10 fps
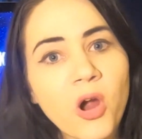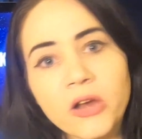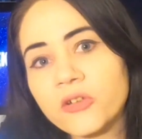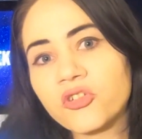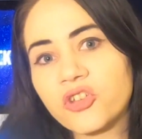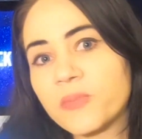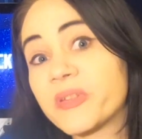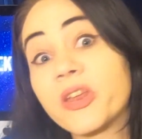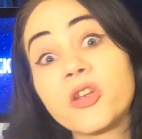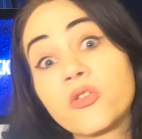
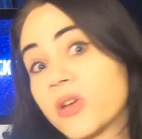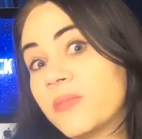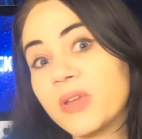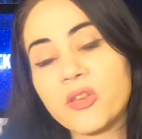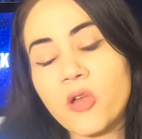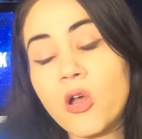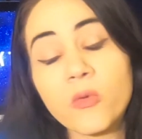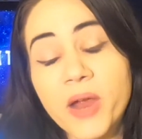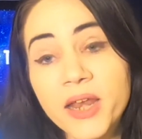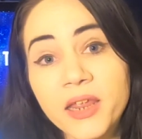partnerships and agreements
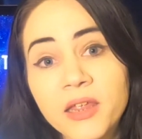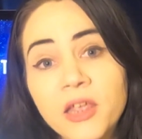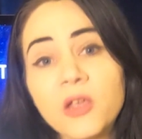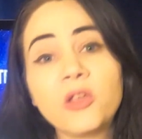already.